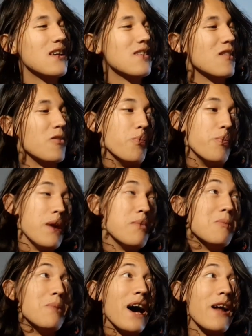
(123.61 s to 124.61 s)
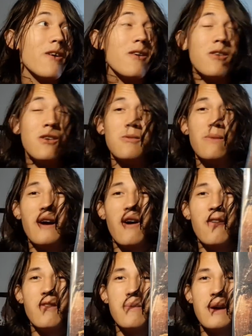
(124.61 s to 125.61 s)
This is Baby Batter by
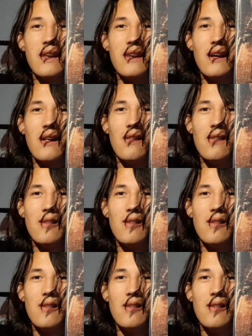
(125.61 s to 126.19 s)
Harvey Mandel.